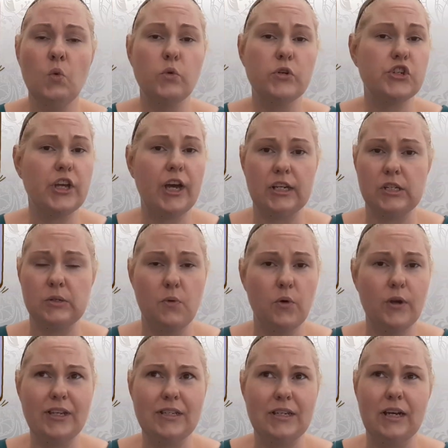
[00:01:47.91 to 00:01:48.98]
which she got a
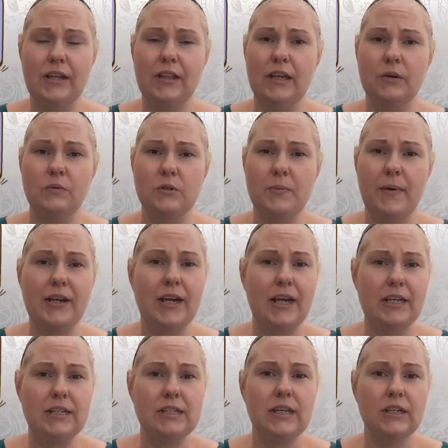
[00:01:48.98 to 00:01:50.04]
smoking deal. I think it was about
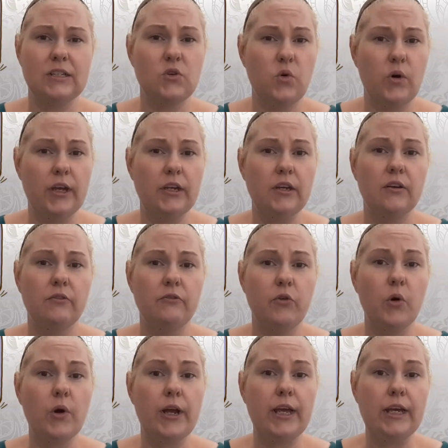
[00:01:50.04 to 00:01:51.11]
96 quid
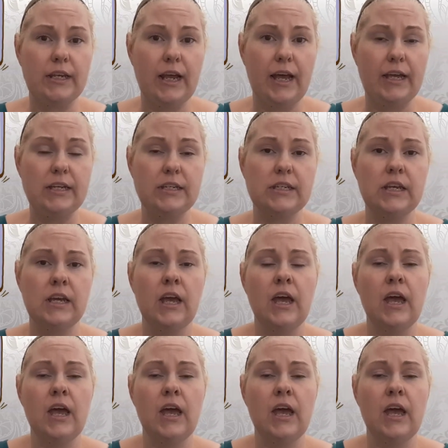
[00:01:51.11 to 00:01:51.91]
for Ignite